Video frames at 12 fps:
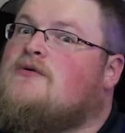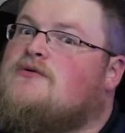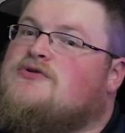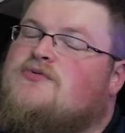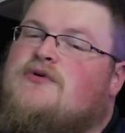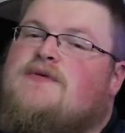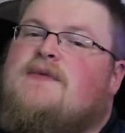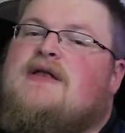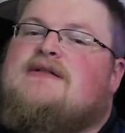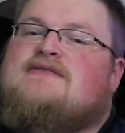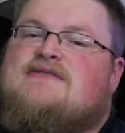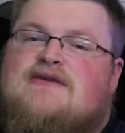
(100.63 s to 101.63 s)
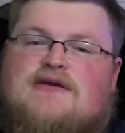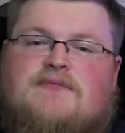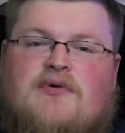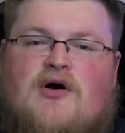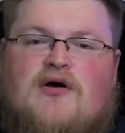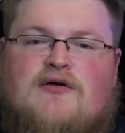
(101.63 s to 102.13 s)
which really made it stand
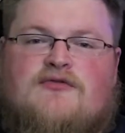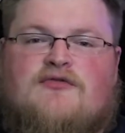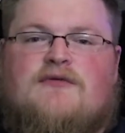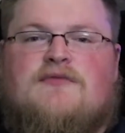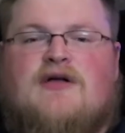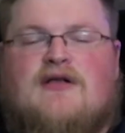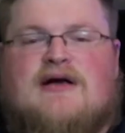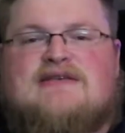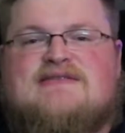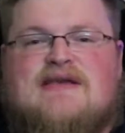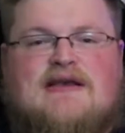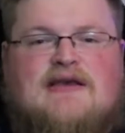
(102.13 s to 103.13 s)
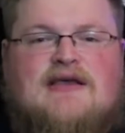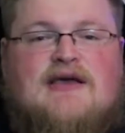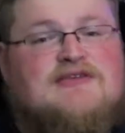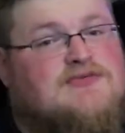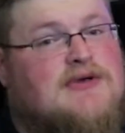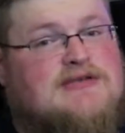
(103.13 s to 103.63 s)
apart from the classic
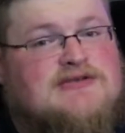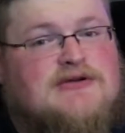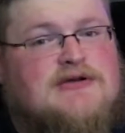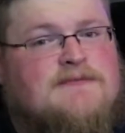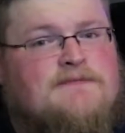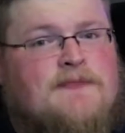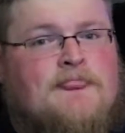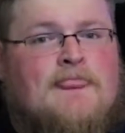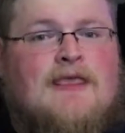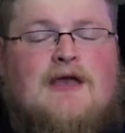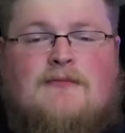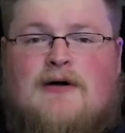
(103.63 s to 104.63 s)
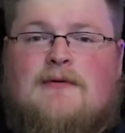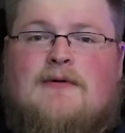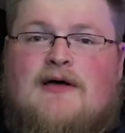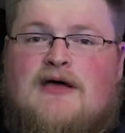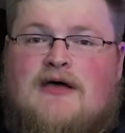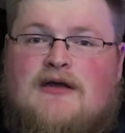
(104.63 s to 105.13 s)
DX Racer in my
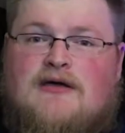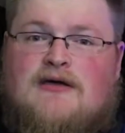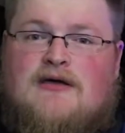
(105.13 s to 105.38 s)
mind.